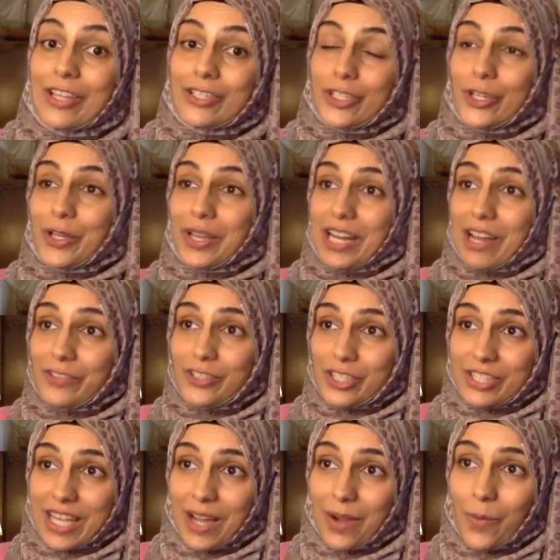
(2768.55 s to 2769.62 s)
so you can have
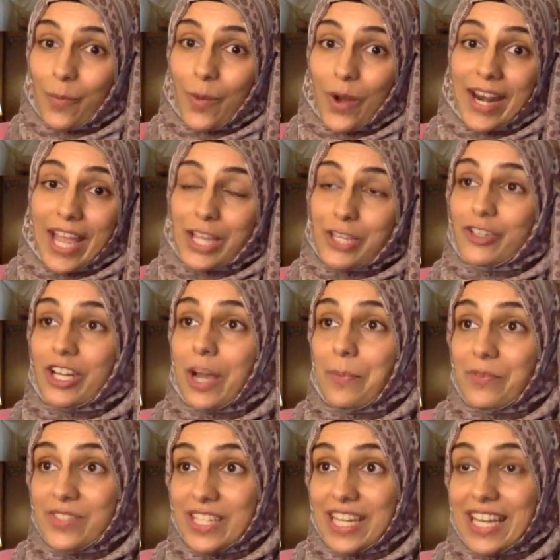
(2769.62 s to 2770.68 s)
just that one extra
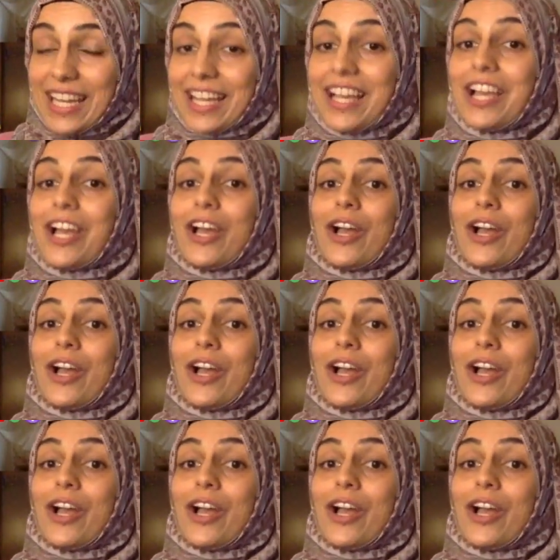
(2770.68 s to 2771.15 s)
cup of tea.